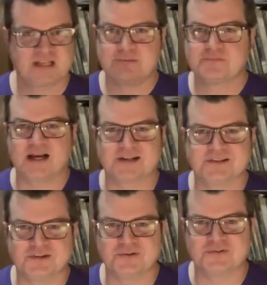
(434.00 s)
not going
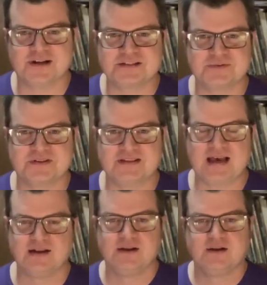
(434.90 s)
to go crazy with
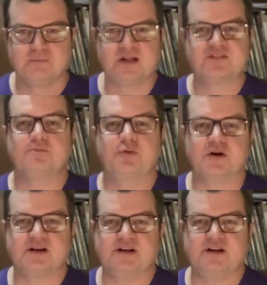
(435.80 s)
that. But it's important